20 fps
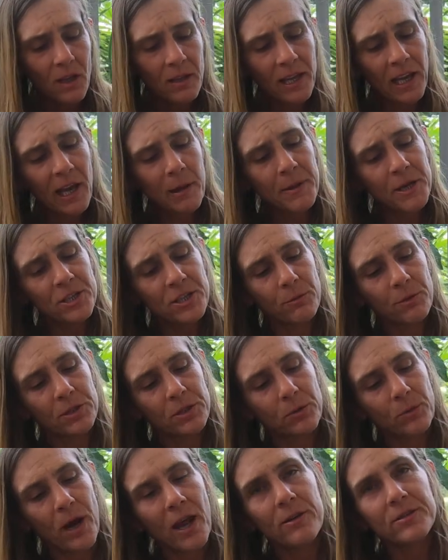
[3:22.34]
like I mentioned,
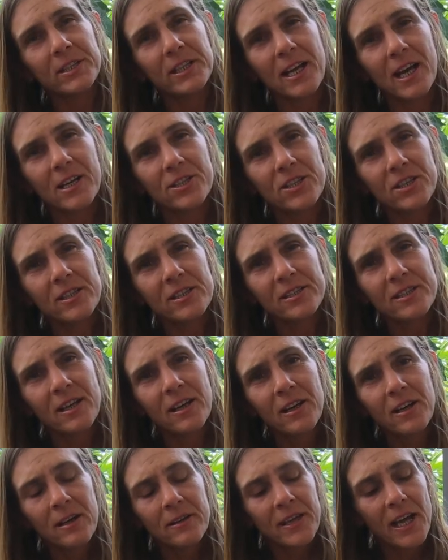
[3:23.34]
with the rounded edges.
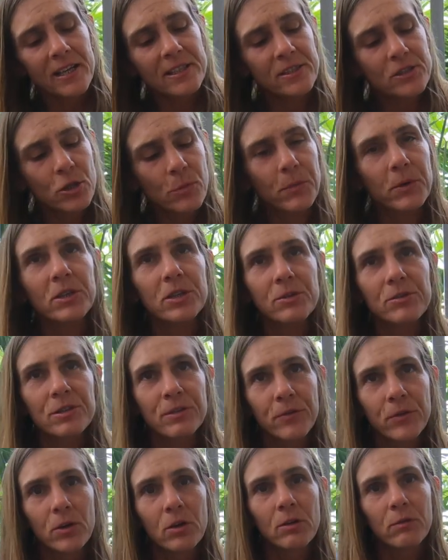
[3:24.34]
That's super
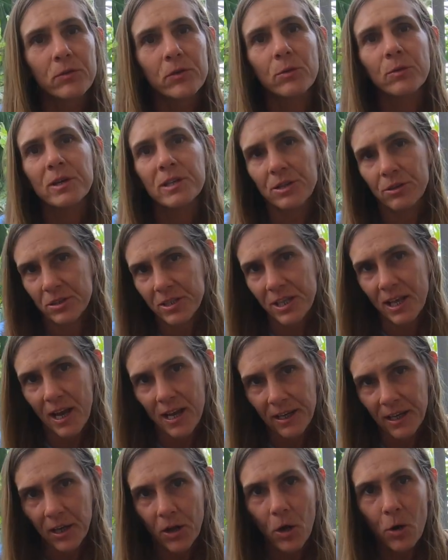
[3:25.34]
useful for when you're
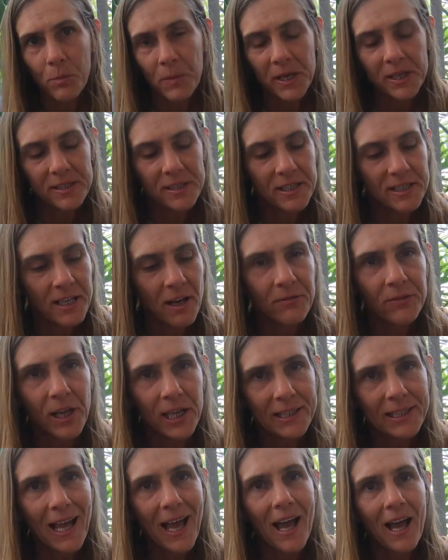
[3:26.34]
sliding copings and stuff
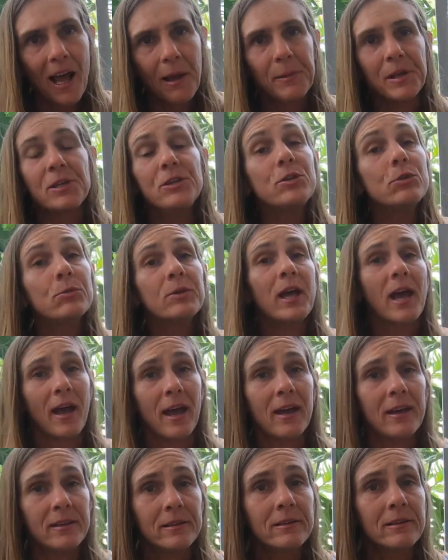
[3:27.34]
like that. I mean, you
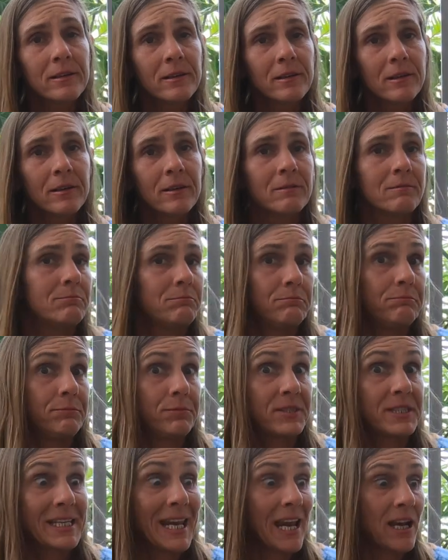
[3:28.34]
can
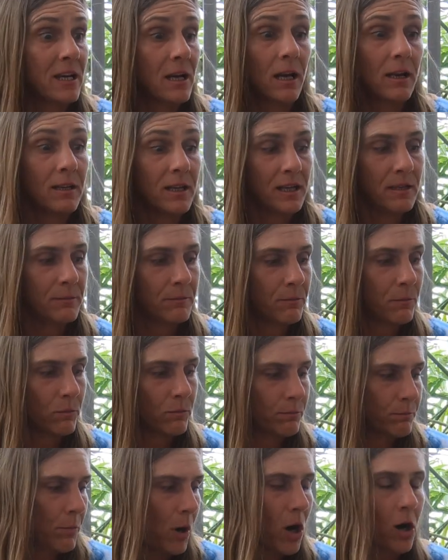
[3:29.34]
skate in
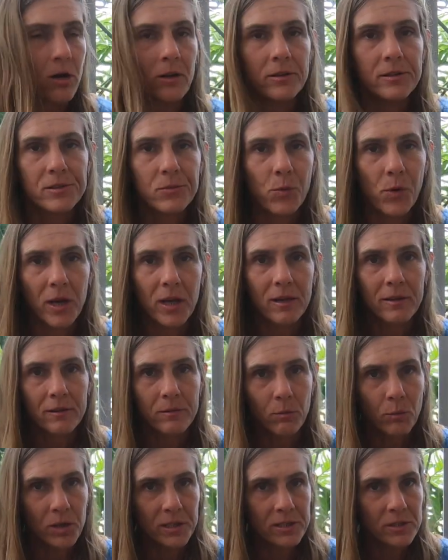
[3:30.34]
parks with
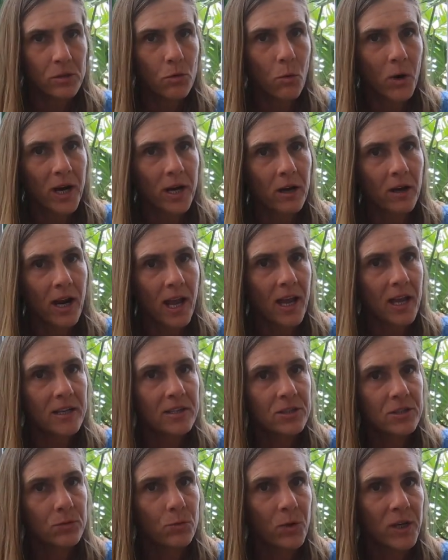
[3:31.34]
square
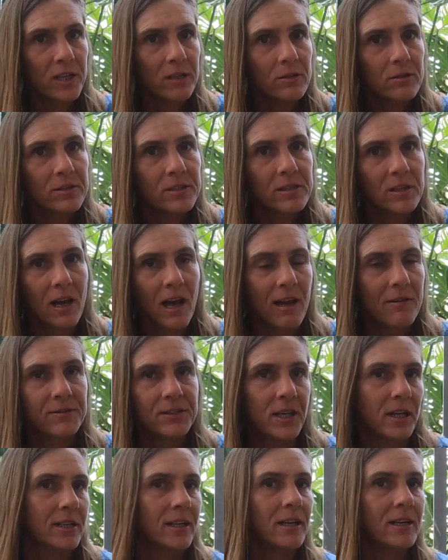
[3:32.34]
edged wheels.
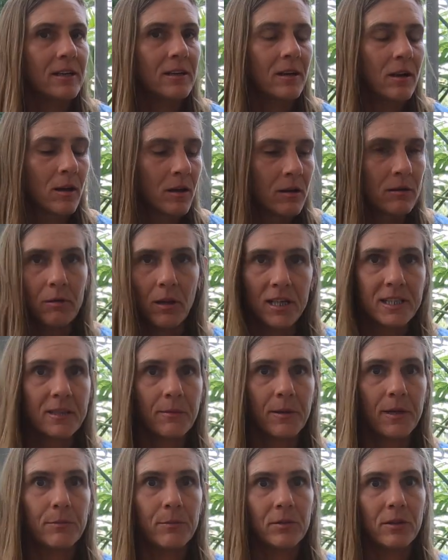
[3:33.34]
I've done it.
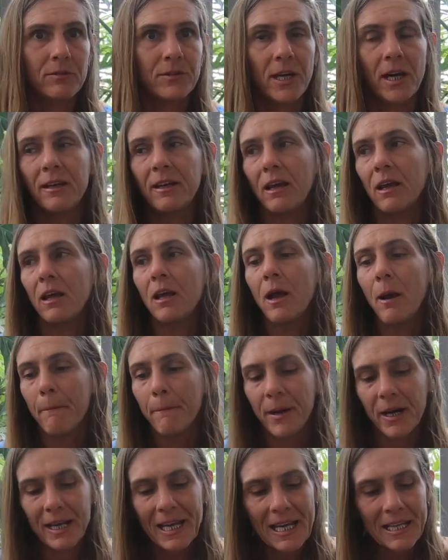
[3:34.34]
Lots of people have done it,
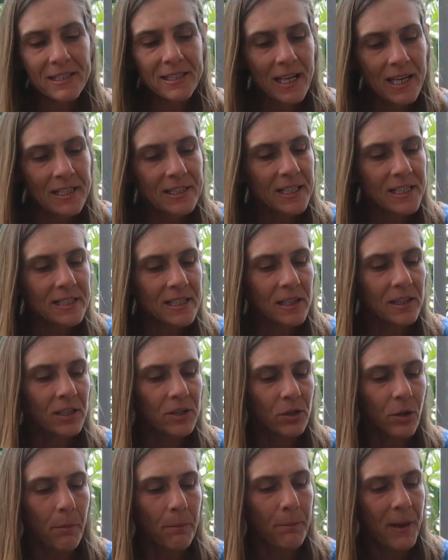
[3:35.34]
but it is a
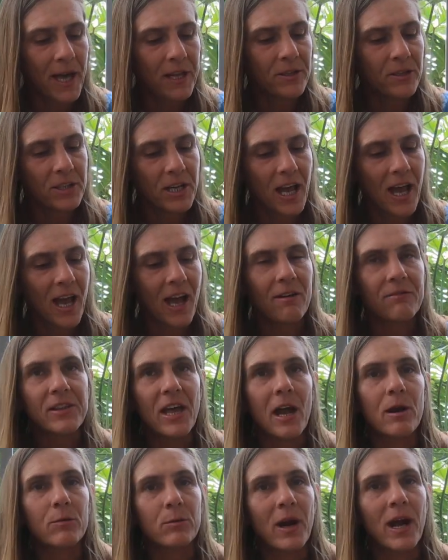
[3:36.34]
little better to have
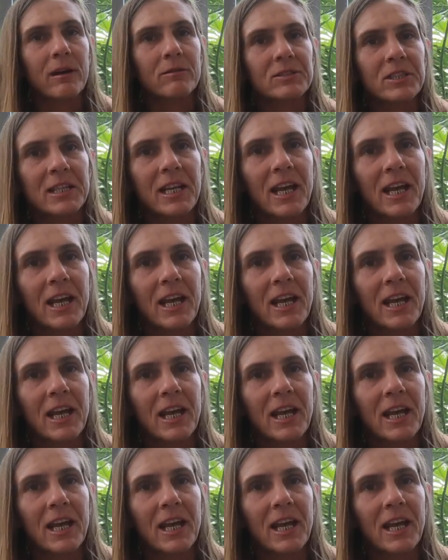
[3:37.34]
that rounded edge.